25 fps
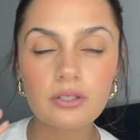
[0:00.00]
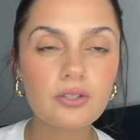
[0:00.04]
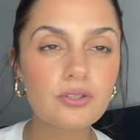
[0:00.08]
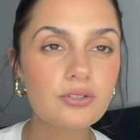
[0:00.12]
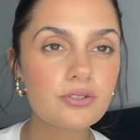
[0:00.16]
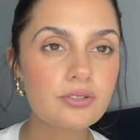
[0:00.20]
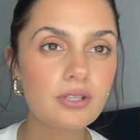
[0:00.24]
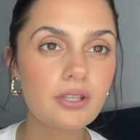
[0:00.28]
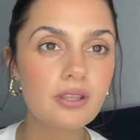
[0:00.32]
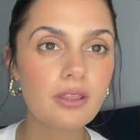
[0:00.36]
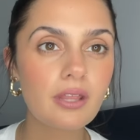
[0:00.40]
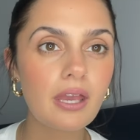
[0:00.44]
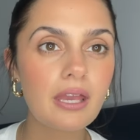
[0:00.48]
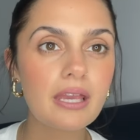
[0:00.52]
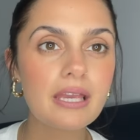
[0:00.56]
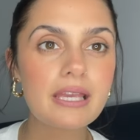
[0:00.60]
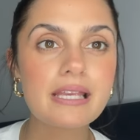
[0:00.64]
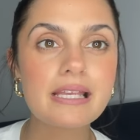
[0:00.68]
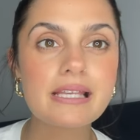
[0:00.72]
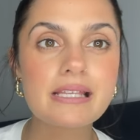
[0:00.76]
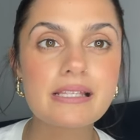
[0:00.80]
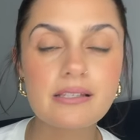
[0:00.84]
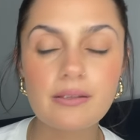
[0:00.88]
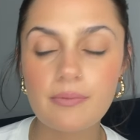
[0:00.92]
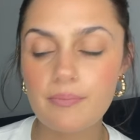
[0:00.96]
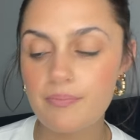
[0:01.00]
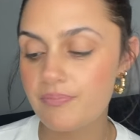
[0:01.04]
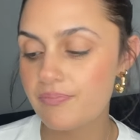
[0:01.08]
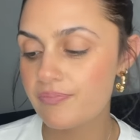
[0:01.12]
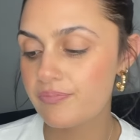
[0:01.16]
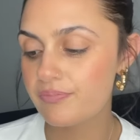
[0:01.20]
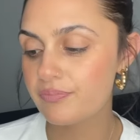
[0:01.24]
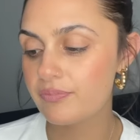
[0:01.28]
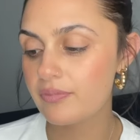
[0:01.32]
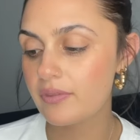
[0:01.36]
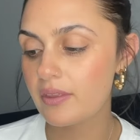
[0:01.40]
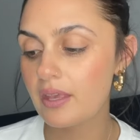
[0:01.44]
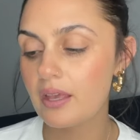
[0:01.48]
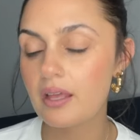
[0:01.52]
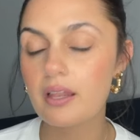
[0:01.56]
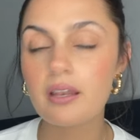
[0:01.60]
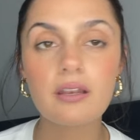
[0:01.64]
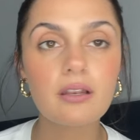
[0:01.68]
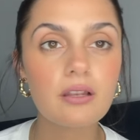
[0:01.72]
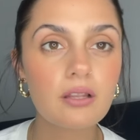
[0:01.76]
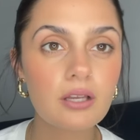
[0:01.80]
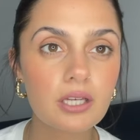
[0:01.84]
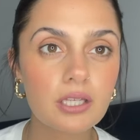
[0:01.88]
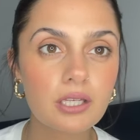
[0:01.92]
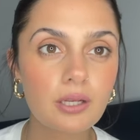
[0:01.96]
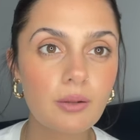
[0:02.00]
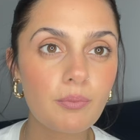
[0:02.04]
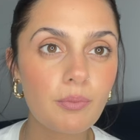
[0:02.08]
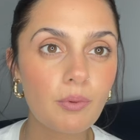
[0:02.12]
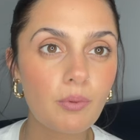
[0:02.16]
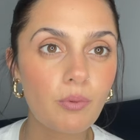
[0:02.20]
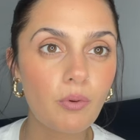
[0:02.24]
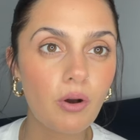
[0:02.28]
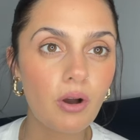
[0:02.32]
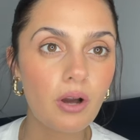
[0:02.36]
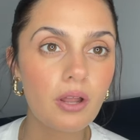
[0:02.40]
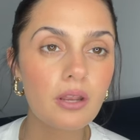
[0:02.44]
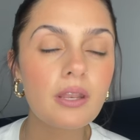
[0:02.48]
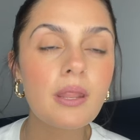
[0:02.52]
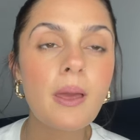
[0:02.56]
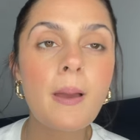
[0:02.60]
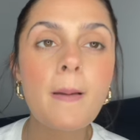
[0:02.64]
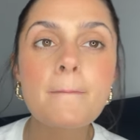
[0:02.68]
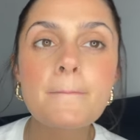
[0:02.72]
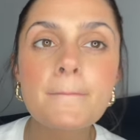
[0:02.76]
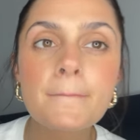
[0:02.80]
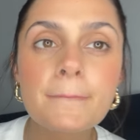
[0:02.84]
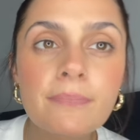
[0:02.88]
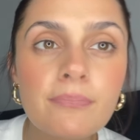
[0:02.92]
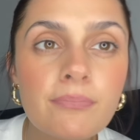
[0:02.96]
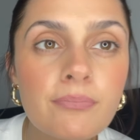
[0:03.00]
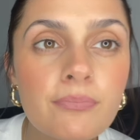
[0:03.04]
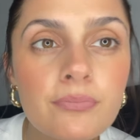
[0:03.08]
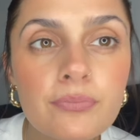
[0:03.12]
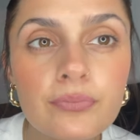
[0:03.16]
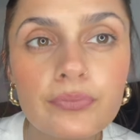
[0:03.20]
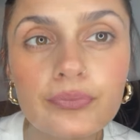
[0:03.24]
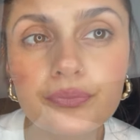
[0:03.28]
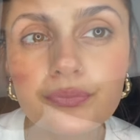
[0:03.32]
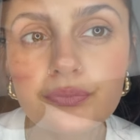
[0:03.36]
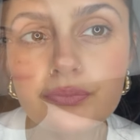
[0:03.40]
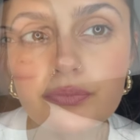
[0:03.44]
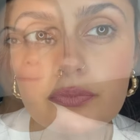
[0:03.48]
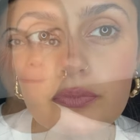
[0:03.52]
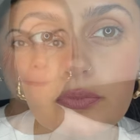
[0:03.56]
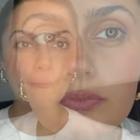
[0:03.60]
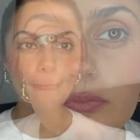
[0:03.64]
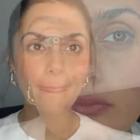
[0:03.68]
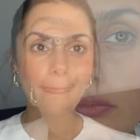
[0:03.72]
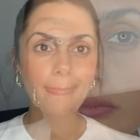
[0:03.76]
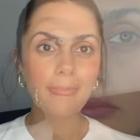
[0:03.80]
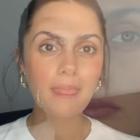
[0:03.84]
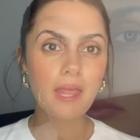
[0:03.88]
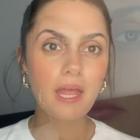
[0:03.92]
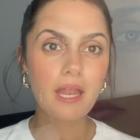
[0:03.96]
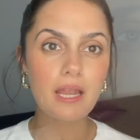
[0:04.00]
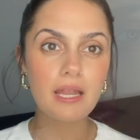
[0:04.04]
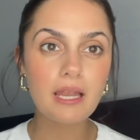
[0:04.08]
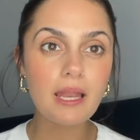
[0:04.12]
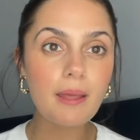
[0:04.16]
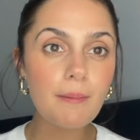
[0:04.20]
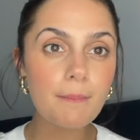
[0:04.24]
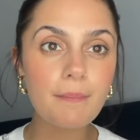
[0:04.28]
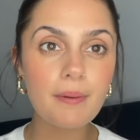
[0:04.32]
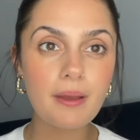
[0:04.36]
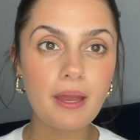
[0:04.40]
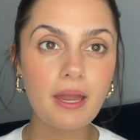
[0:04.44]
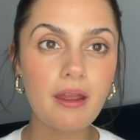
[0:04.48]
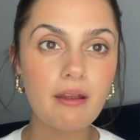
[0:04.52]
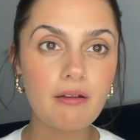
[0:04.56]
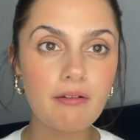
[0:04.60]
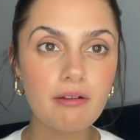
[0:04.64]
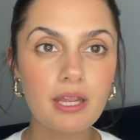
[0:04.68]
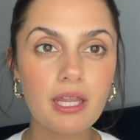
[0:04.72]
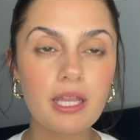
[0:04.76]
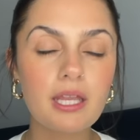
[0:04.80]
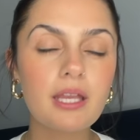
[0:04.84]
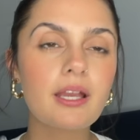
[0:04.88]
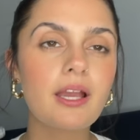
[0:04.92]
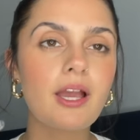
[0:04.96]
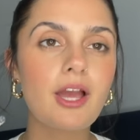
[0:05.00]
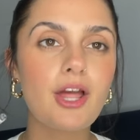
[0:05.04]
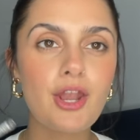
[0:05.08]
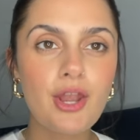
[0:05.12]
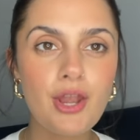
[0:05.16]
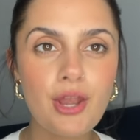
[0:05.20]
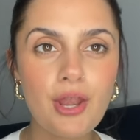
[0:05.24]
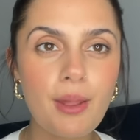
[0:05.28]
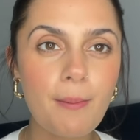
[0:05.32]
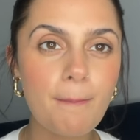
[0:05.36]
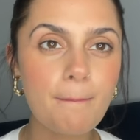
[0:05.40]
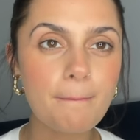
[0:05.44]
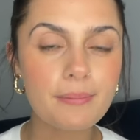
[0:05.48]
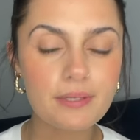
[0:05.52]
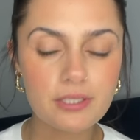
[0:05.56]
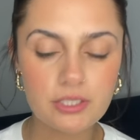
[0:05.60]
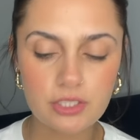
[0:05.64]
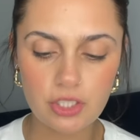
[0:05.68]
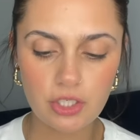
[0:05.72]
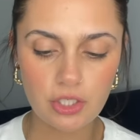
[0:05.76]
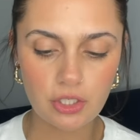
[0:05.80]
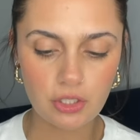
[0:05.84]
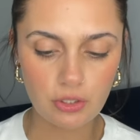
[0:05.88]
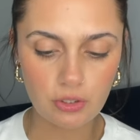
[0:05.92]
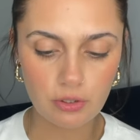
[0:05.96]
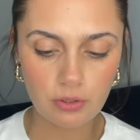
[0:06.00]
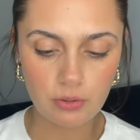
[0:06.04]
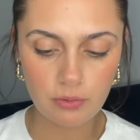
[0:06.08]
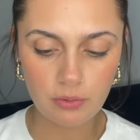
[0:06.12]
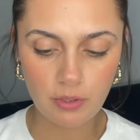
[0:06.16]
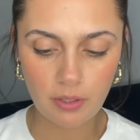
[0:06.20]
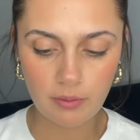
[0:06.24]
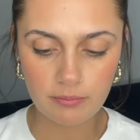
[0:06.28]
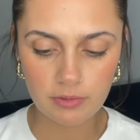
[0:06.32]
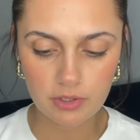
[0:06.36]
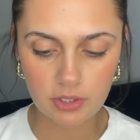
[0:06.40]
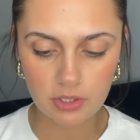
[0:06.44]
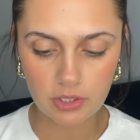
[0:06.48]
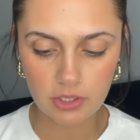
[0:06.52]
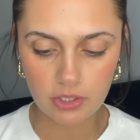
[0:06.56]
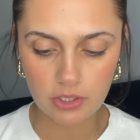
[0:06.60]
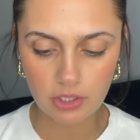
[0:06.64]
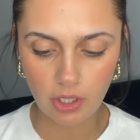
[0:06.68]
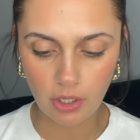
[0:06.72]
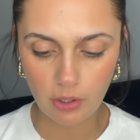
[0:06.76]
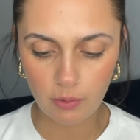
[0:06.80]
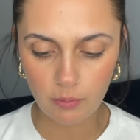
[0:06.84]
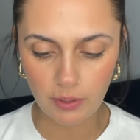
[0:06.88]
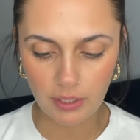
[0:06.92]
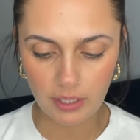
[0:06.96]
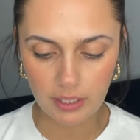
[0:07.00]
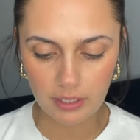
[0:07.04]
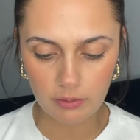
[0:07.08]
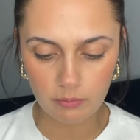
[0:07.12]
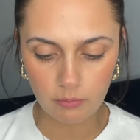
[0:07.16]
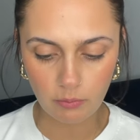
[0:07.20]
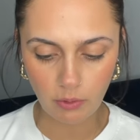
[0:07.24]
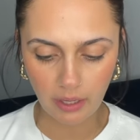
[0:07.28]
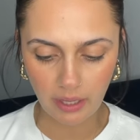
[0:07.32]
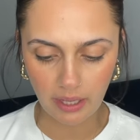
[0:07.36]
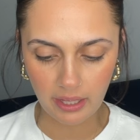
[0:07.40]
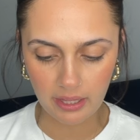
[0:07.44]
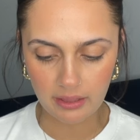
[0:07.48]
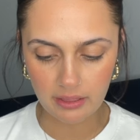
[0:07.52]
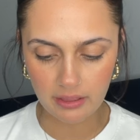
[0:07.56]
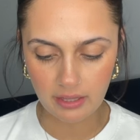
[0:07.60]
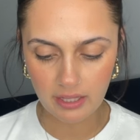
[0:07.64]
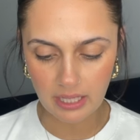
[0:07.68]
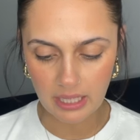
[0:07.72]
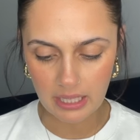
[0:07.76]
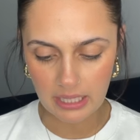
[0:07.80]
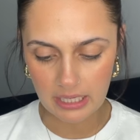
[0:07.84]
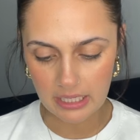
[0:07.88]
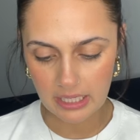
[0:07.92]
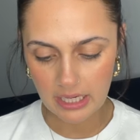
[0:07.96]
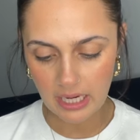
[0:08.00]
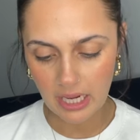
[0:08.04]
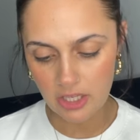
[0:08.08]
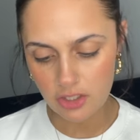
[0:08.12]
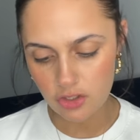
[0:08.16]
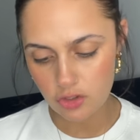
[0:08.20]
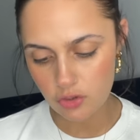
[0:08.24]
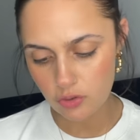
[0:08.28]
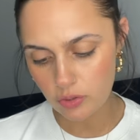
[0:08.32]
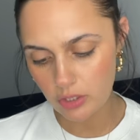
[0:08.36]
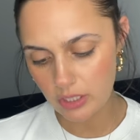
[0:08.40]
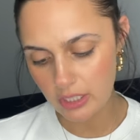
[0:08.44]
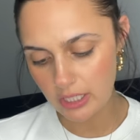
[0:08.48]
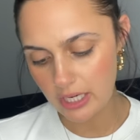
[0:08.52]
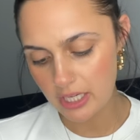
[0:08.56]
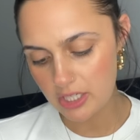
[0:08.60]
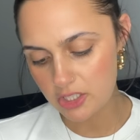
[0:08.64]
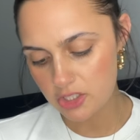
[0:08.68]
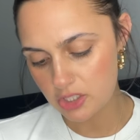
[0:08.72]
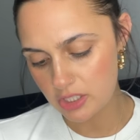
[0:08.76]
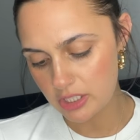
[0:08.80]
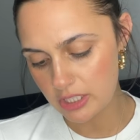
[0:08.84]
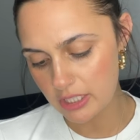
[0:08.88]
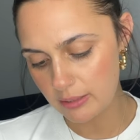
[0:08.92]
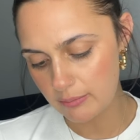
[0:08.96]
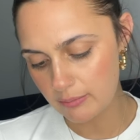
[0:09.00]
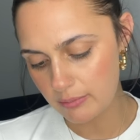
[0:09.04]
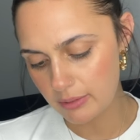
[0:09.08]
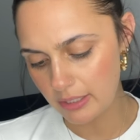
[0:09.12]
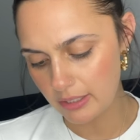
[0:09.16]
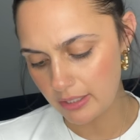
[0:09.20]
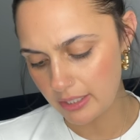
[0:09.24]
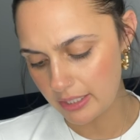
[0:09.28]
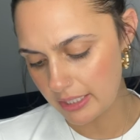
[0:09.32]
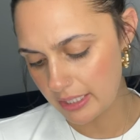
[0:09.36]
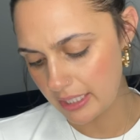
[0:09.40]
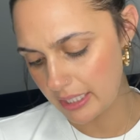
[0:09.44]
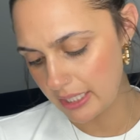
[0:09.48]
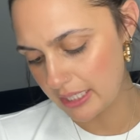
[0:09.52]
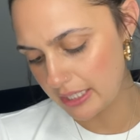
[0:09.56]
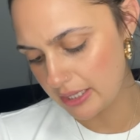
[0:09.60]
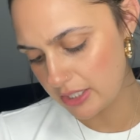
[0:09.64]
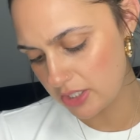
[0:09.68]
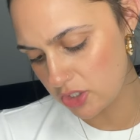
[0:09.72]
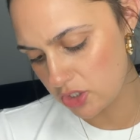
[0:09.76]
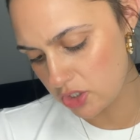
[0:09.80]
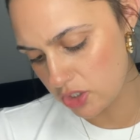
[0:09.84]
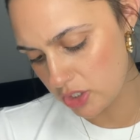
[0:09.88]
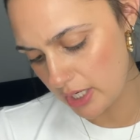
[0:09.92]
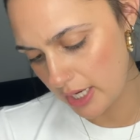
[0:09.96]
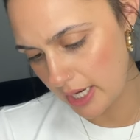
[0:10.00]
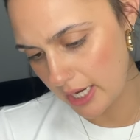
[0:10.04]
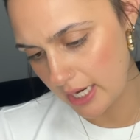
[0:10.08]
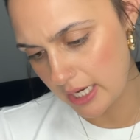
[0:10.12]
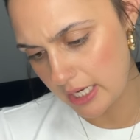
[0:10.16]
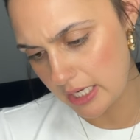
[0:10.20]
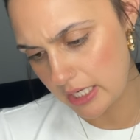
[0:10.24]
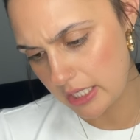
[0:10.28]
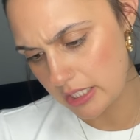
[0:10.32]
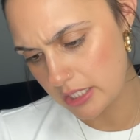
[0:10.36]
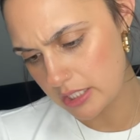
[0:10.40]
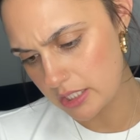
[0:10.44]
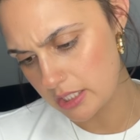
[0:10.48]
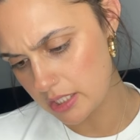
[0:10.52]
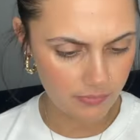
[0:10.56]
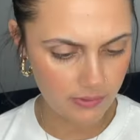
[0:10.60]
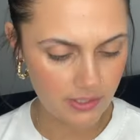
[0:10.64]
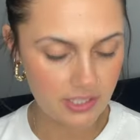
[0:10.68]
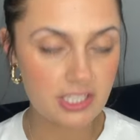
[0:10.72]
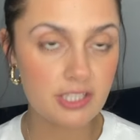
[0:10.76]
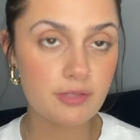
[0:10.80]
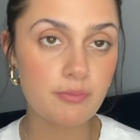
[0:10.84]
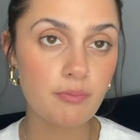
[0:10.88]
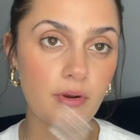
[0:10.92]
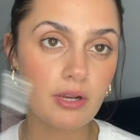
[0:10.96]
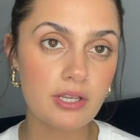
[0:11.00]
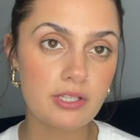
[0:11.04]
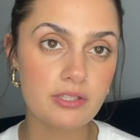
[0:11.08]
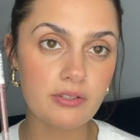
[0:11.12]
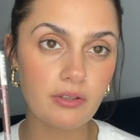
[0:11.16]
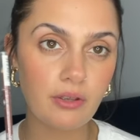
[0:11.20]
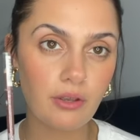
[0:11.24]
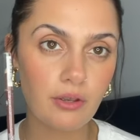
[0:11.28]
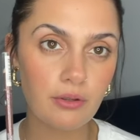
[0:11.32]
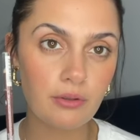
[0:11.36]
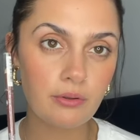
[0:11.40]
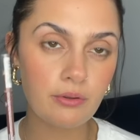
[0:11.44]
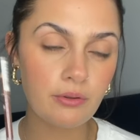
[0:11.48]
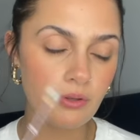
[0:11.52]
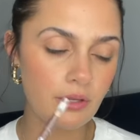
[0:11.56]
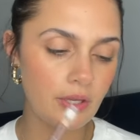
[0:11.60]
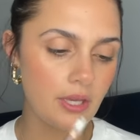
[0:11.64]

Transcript: So that is look number one. Lip pairing number two, I'm going to go in with Natural Collection lip liner in the shade Espresso.